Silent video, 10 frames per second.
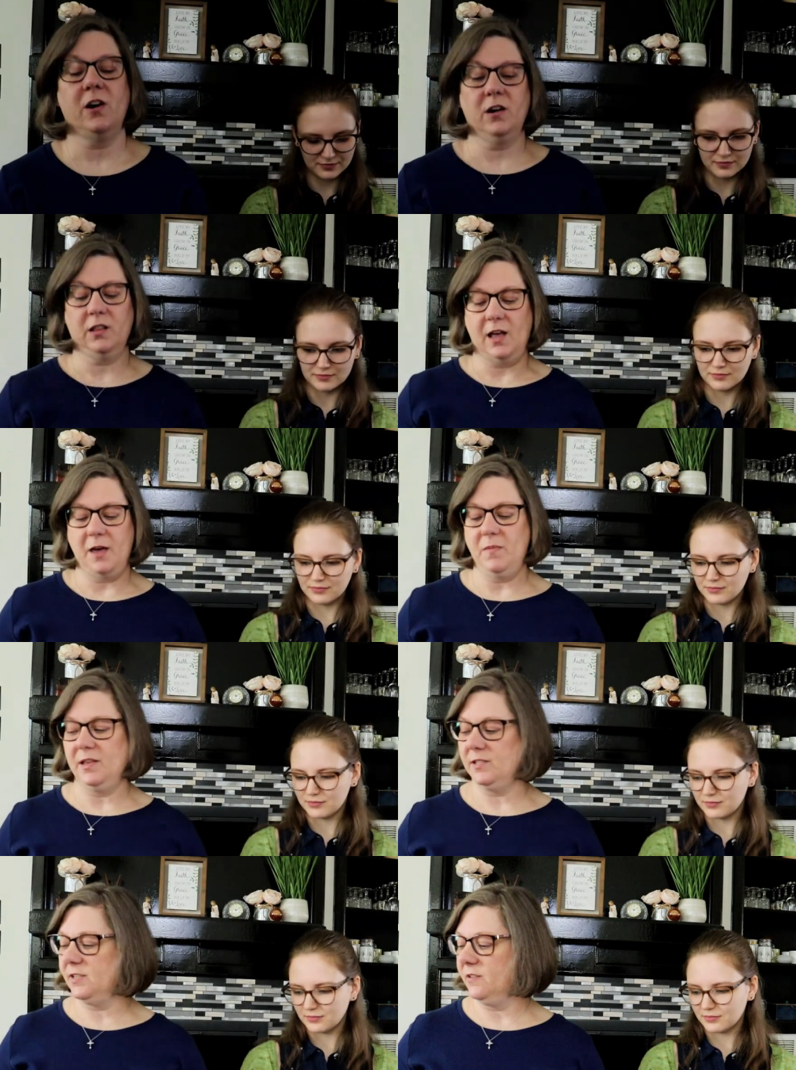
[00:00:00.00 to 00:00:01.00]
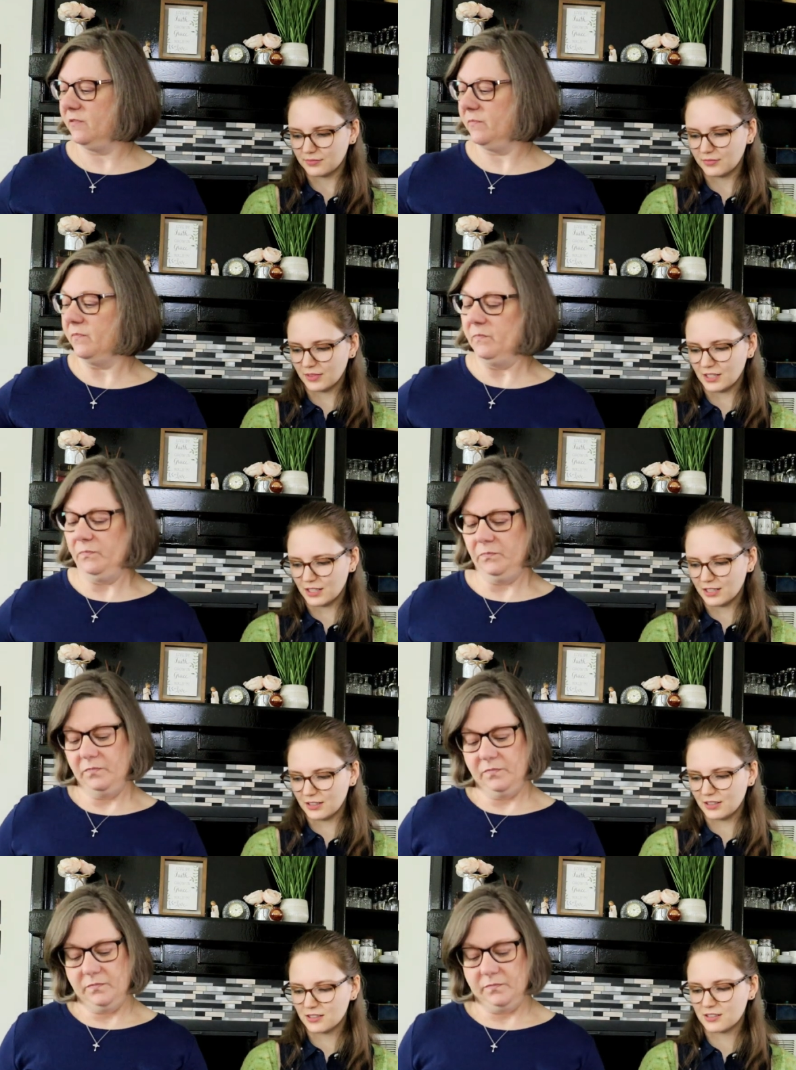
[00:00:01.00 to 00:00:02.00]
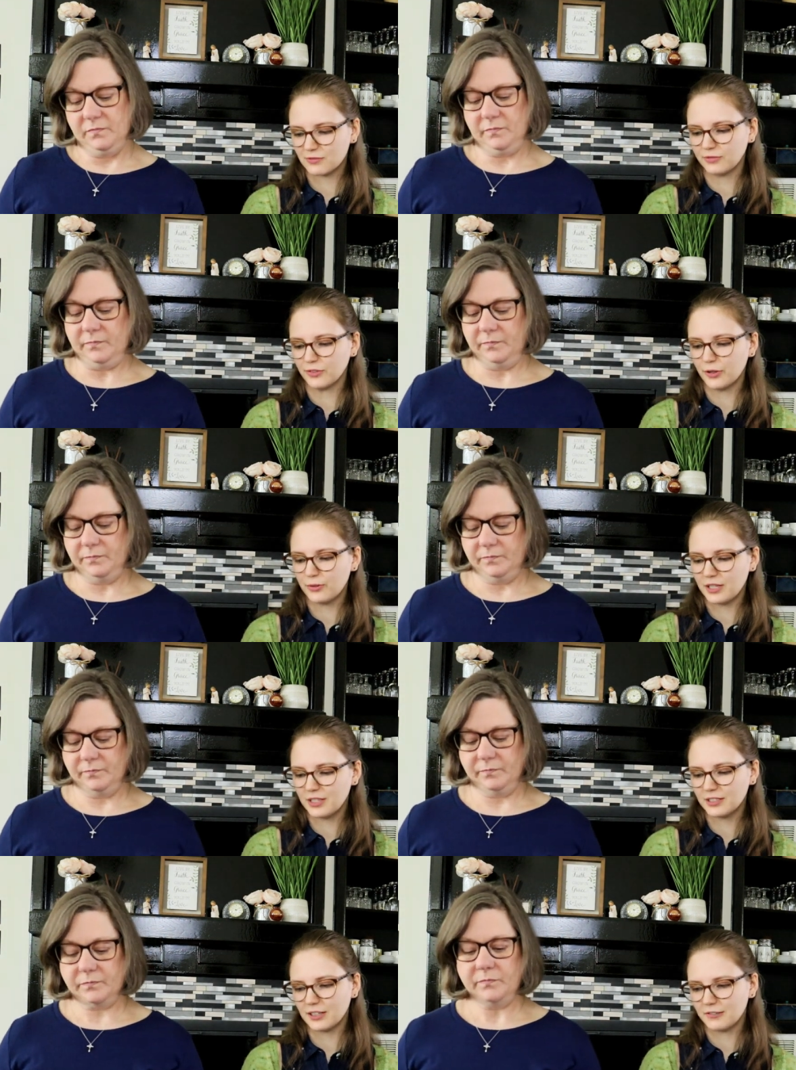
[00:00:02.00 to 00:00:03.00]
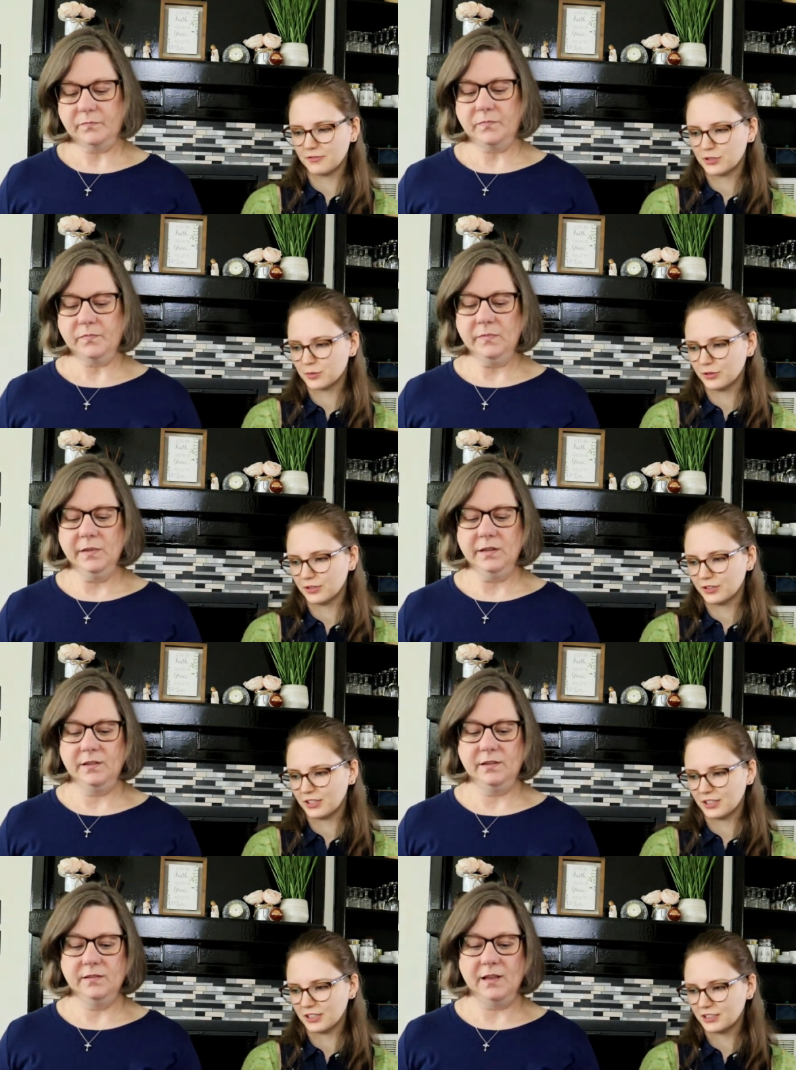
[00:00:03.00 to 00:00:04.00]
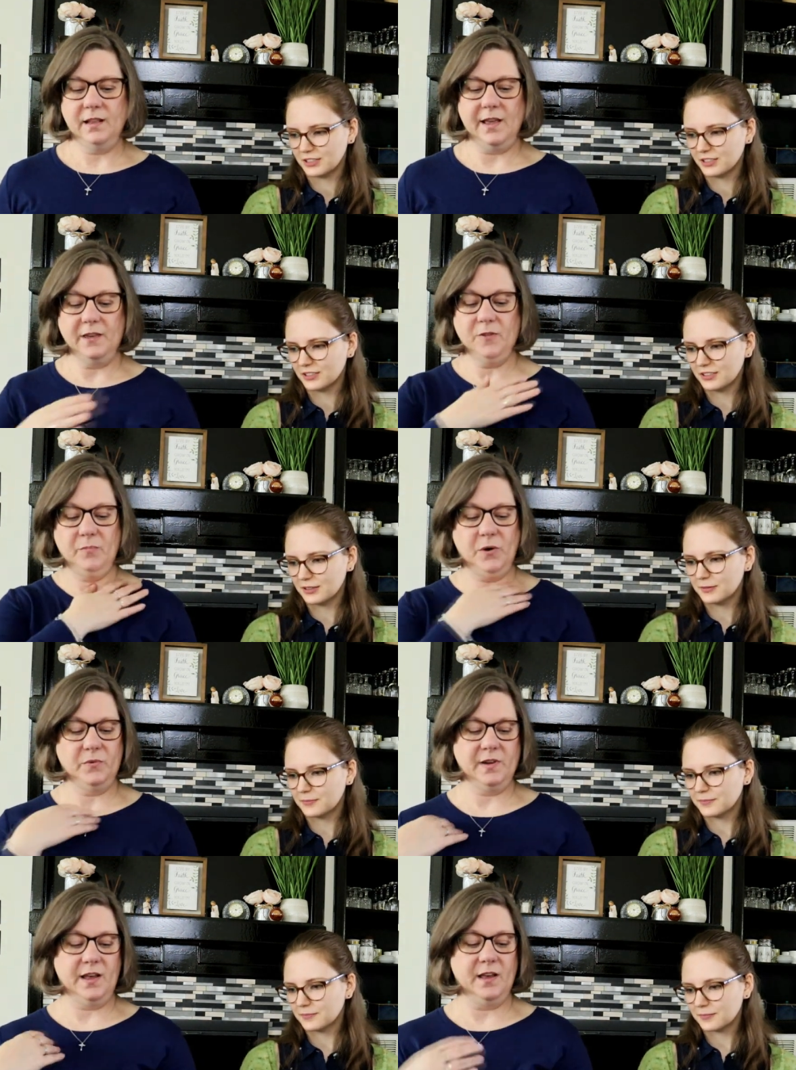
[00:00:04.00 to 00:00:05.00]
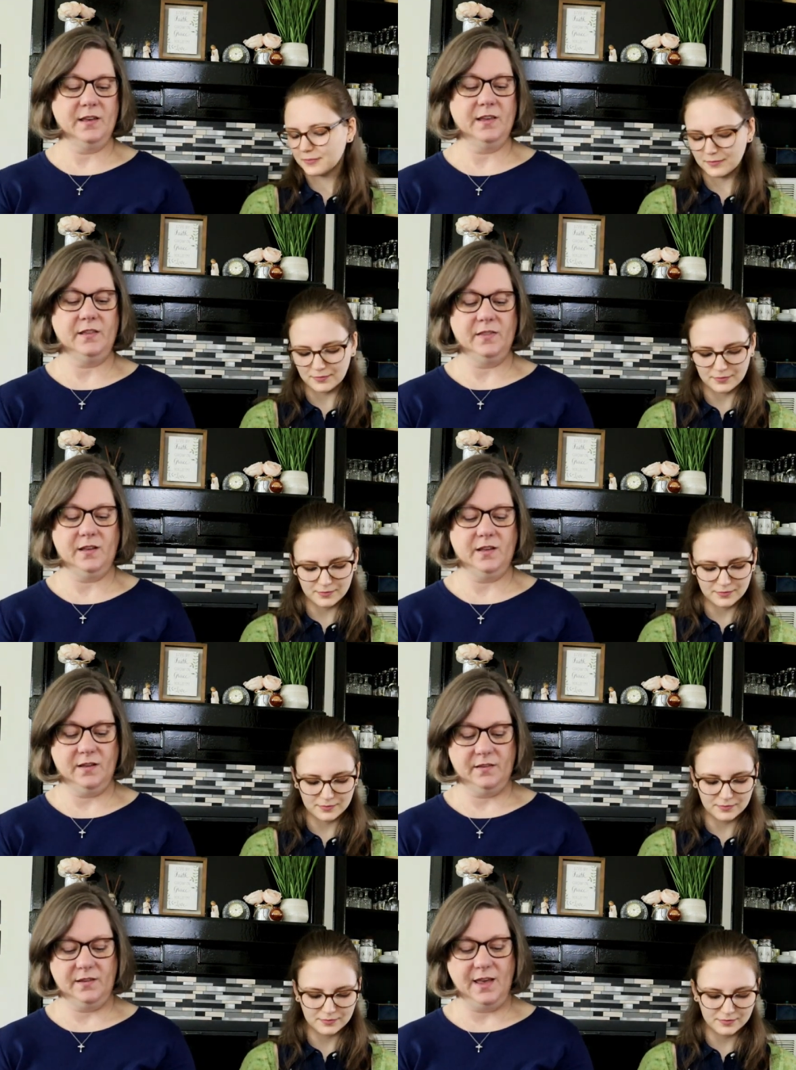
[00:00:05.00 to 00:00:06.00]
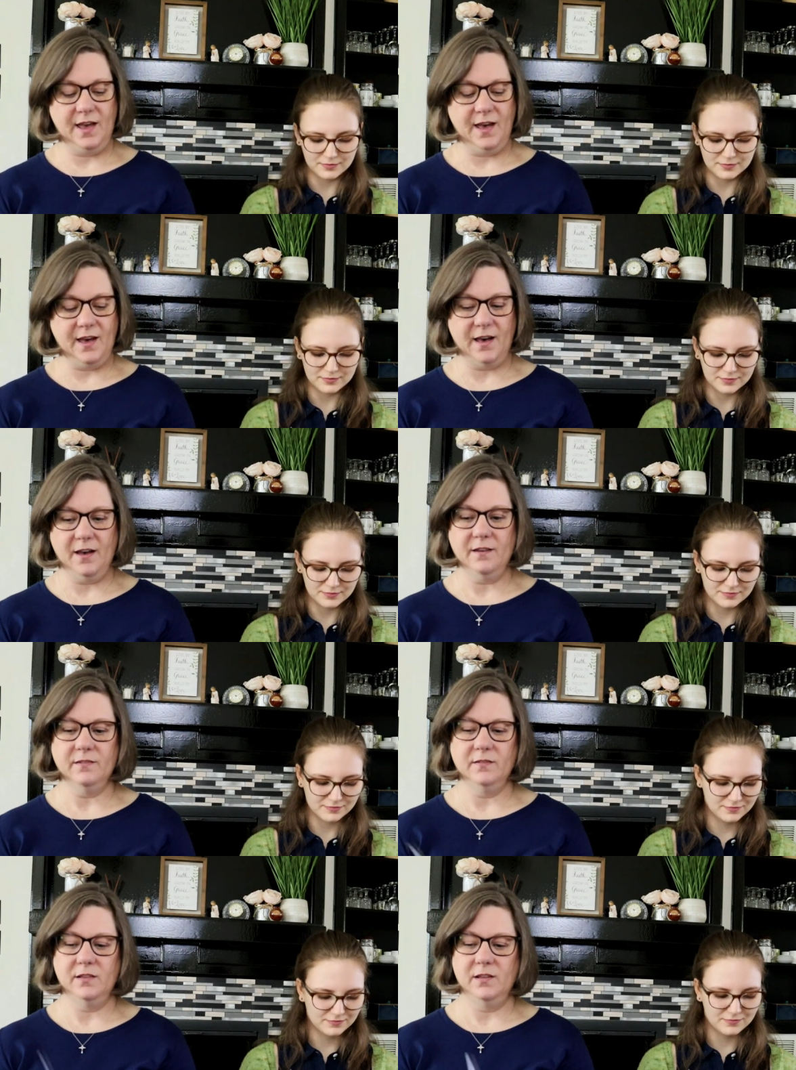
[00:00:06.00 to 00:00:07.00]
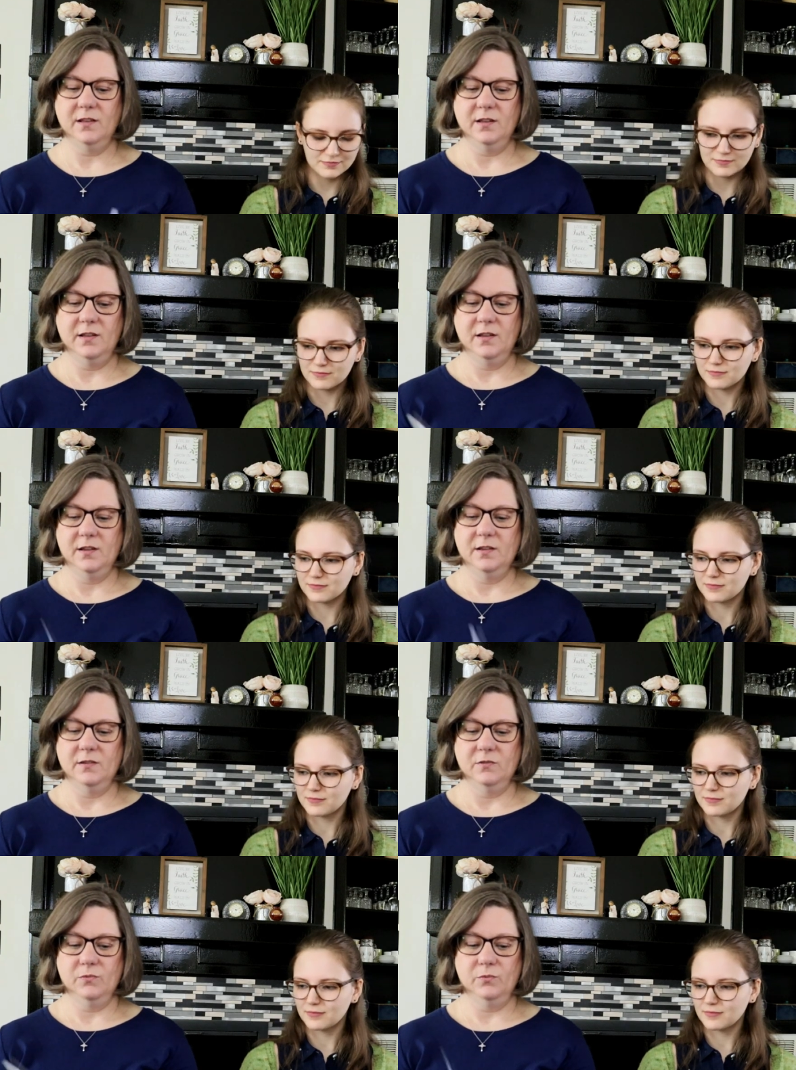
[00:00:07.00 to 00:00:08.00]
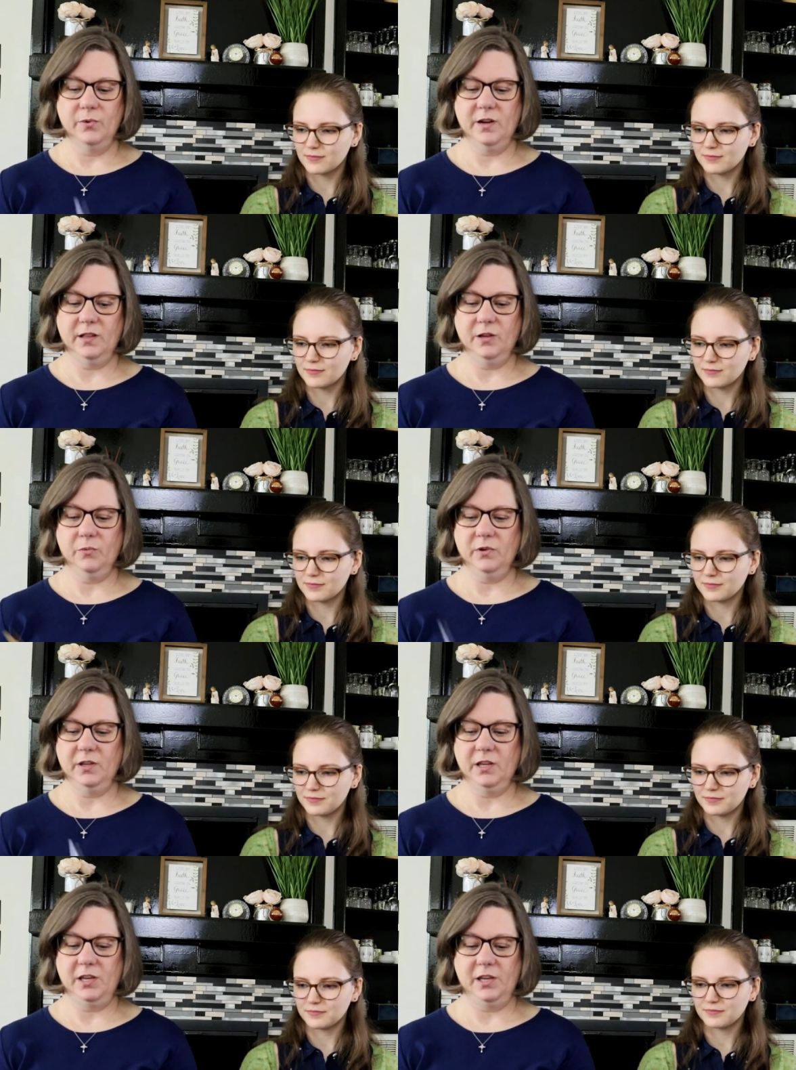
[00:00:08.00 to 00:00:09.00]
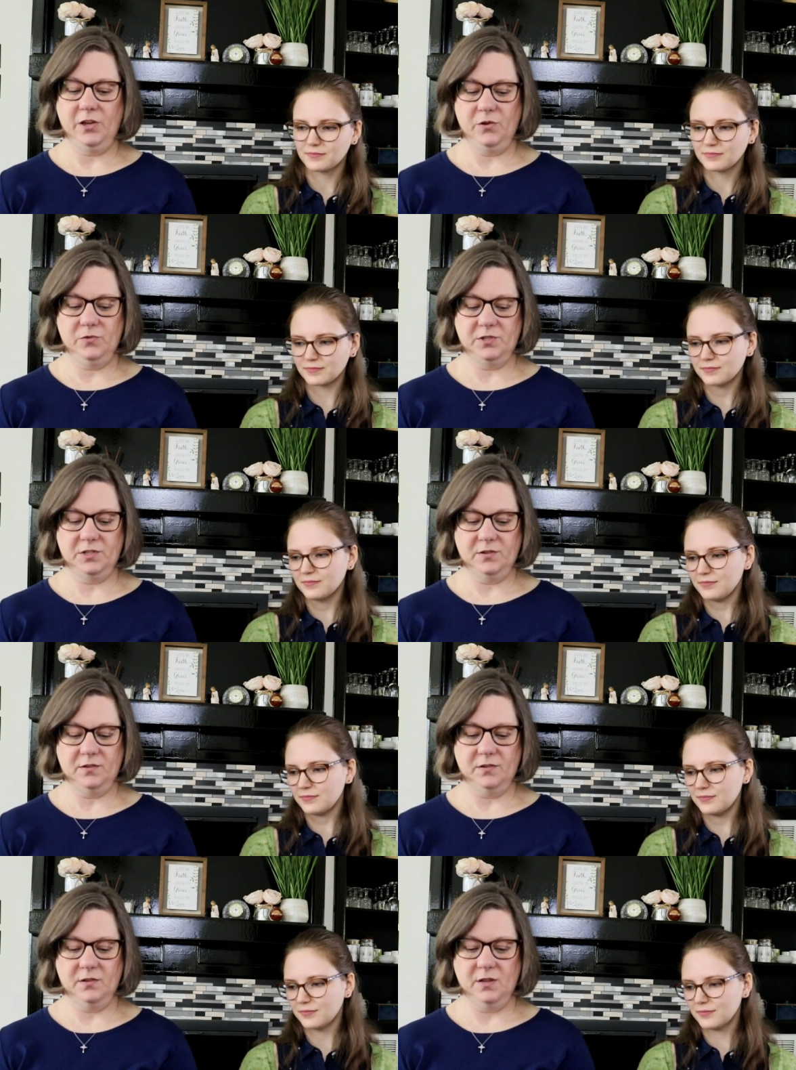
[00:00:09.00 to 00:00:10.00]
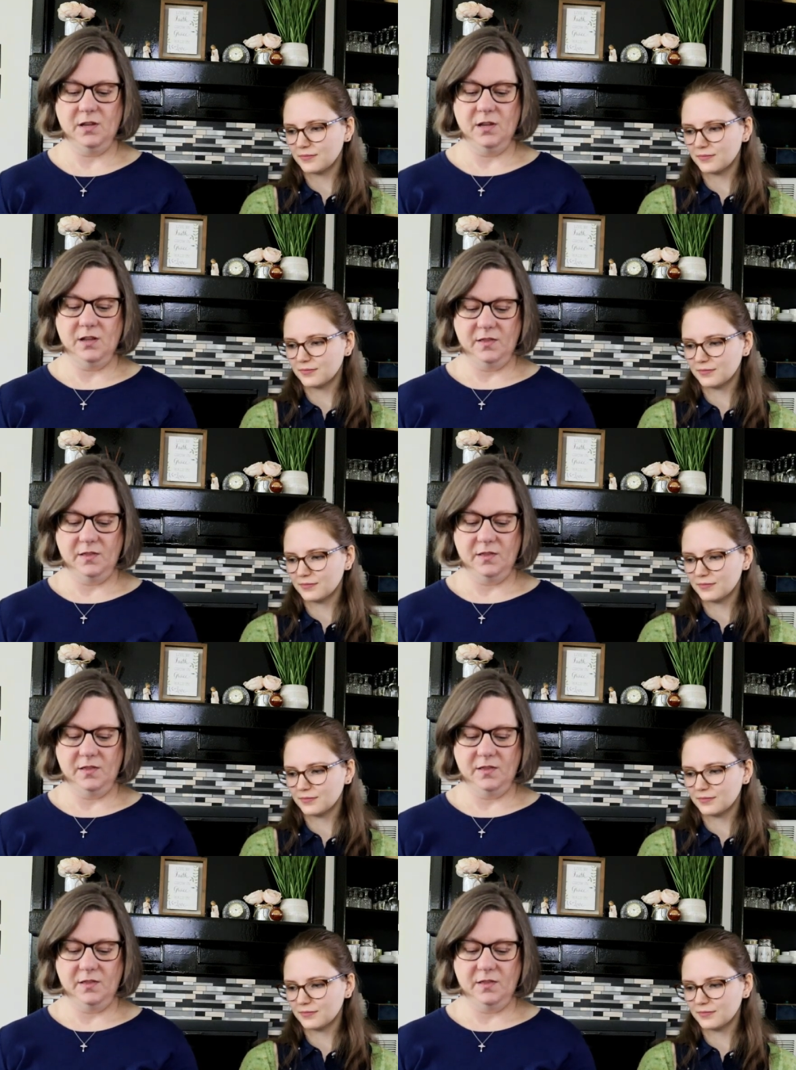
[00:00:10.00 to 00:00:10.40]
Speaker 1: our climate.
Speaker 2: Yeah, it's flowy and comfortable looking. I like
Speaker 1: the boat neck and the, yeah really, really cute. Mm